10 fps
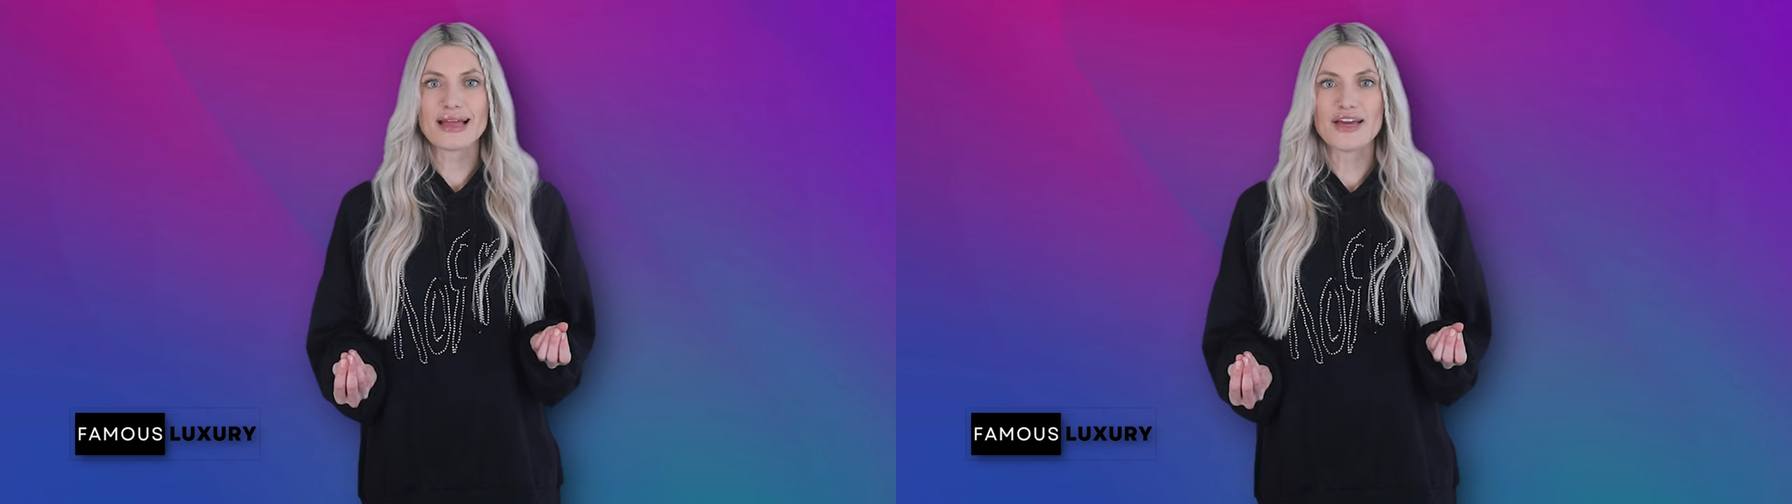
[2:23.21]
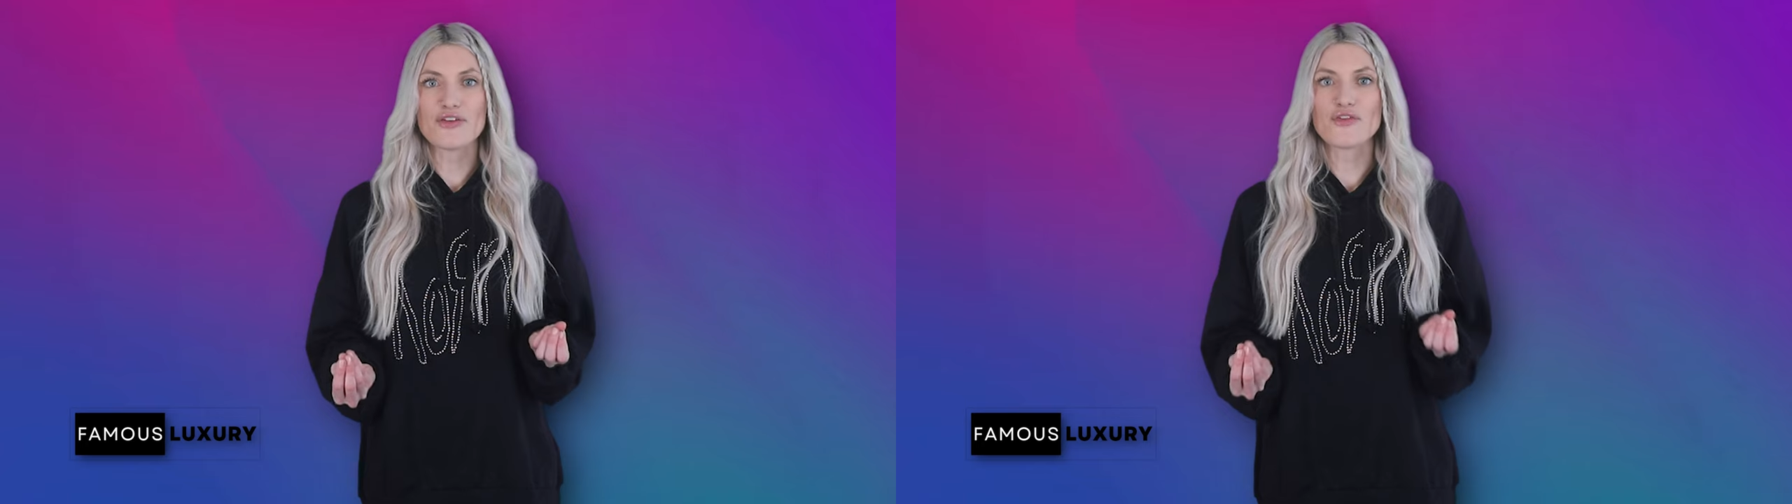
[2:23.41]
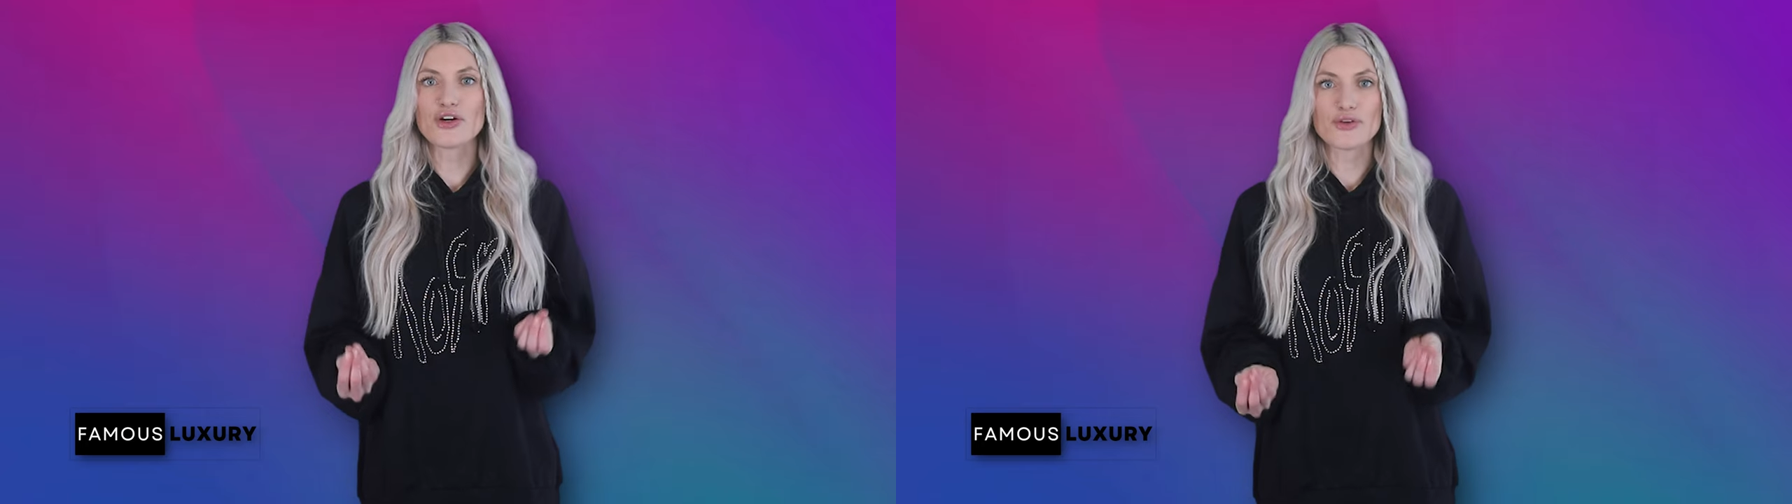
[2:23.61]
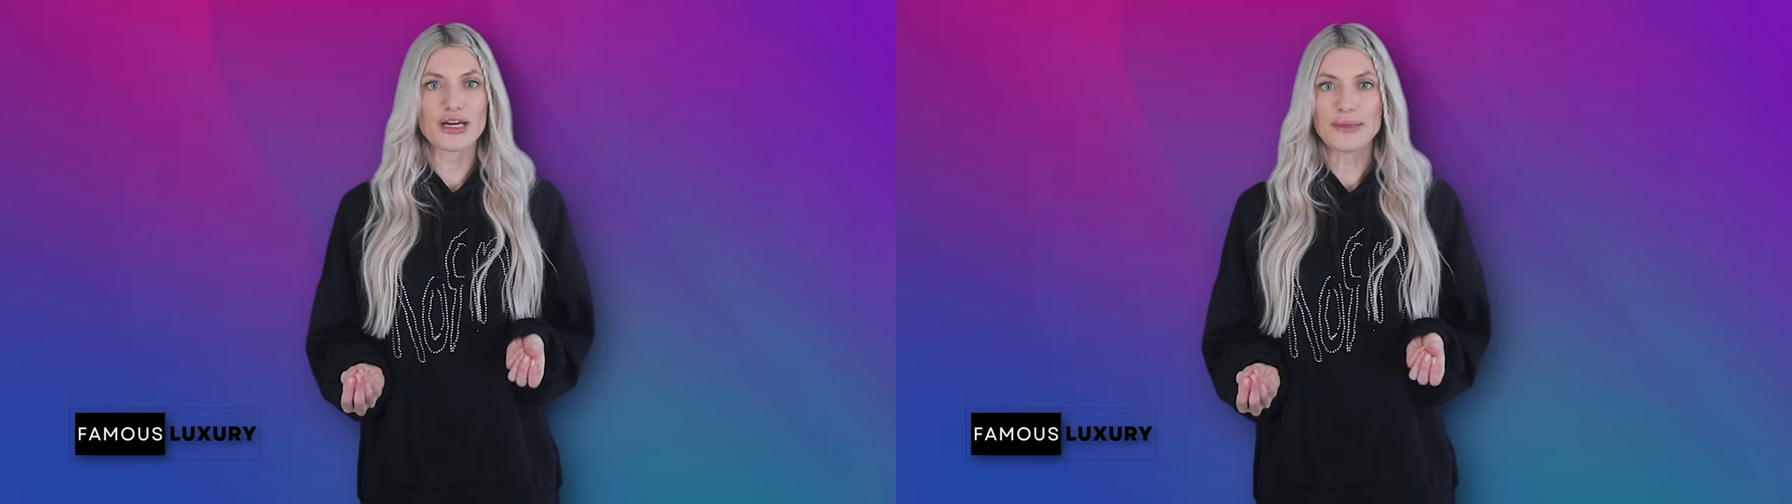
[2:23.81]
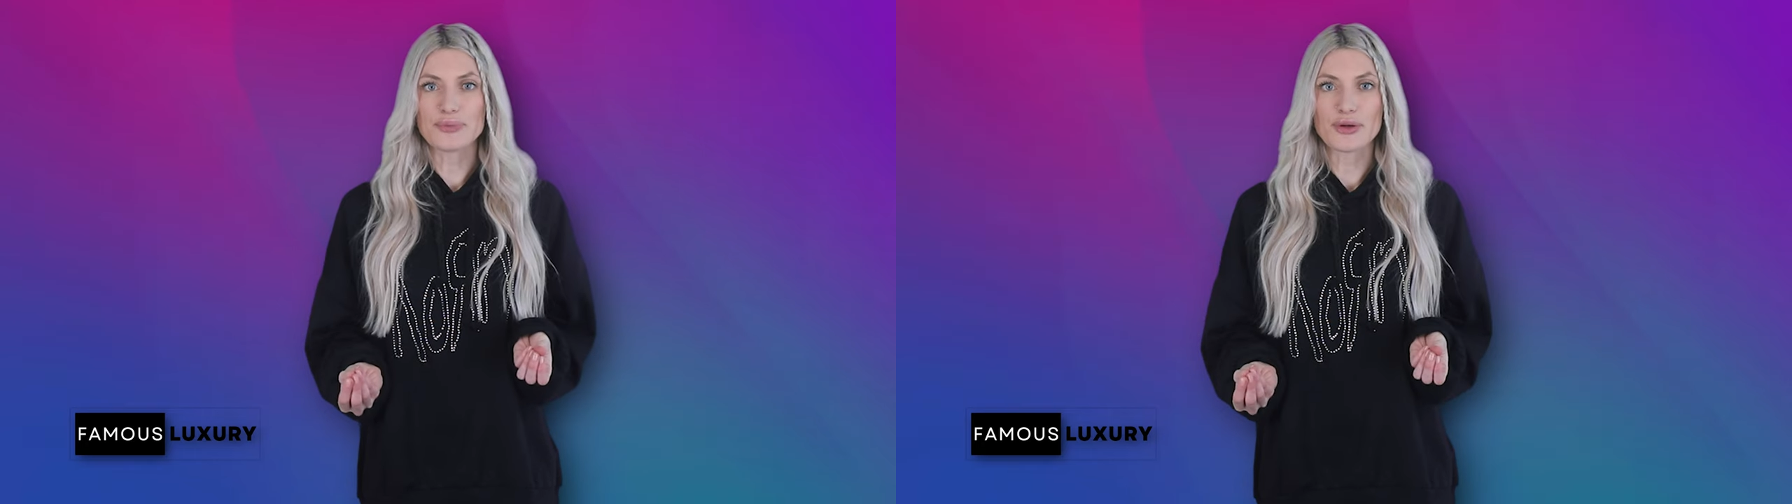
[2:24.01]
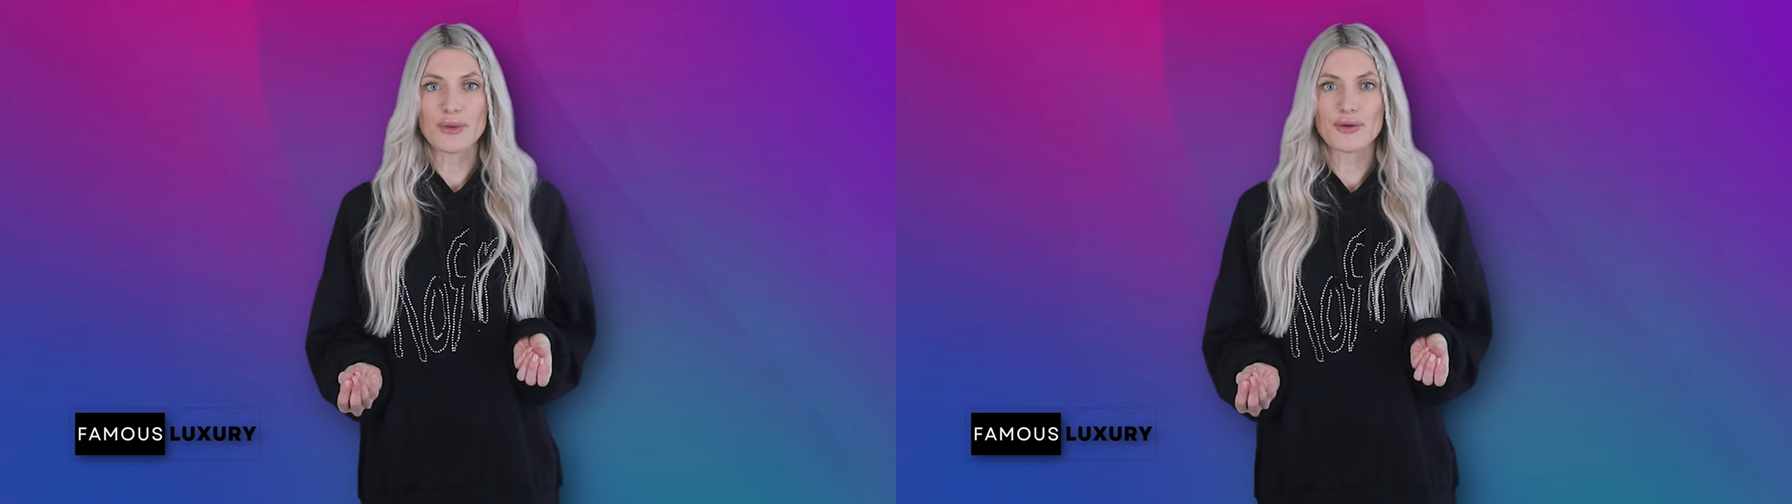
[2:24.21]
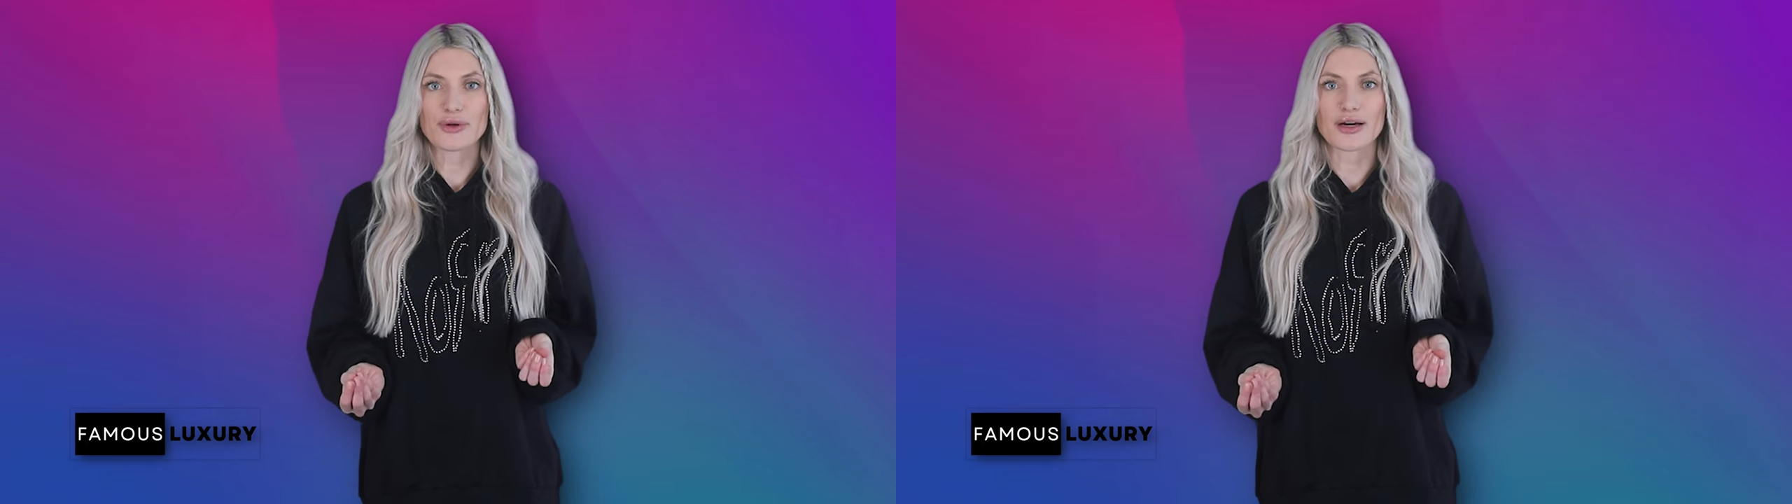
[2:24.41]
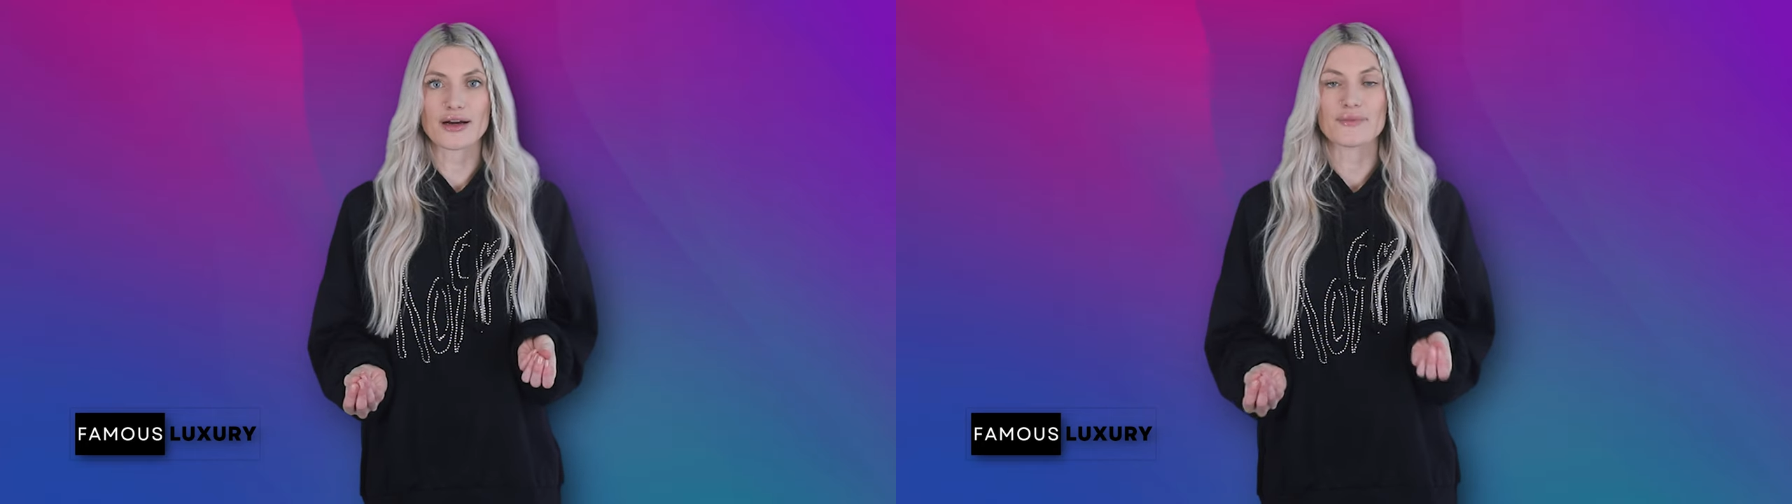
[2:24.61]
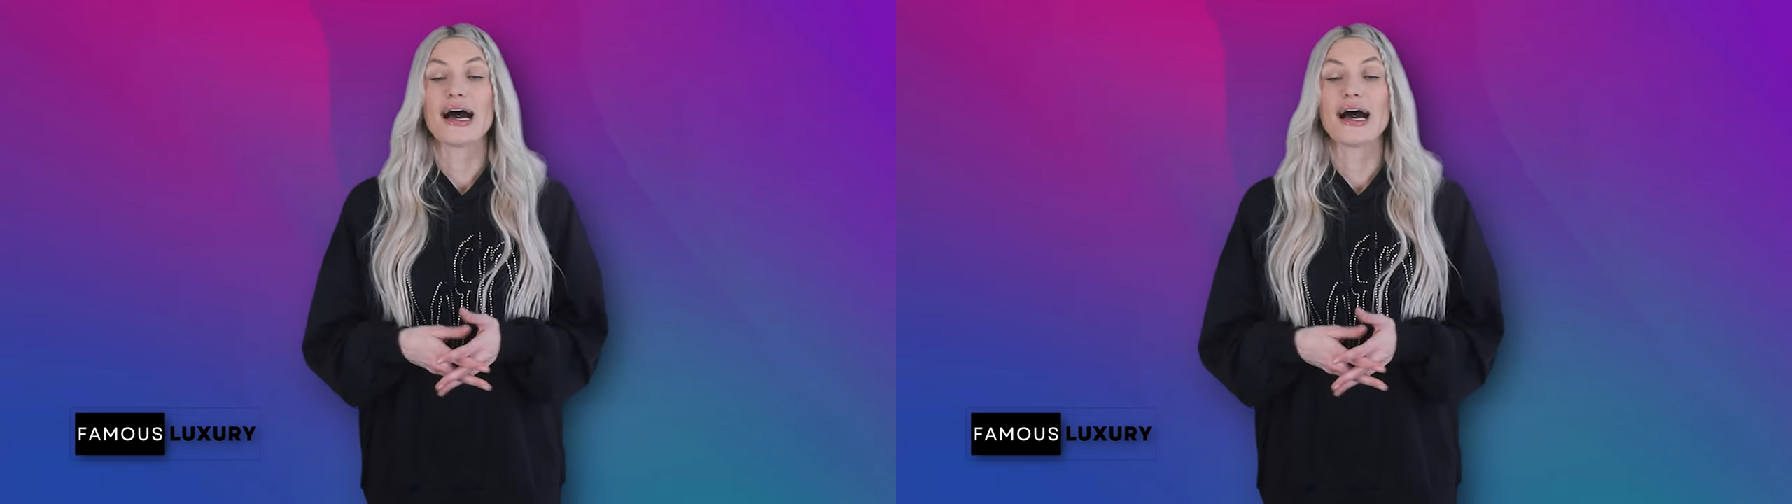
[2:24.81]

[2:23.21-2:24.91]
life of a great promoter.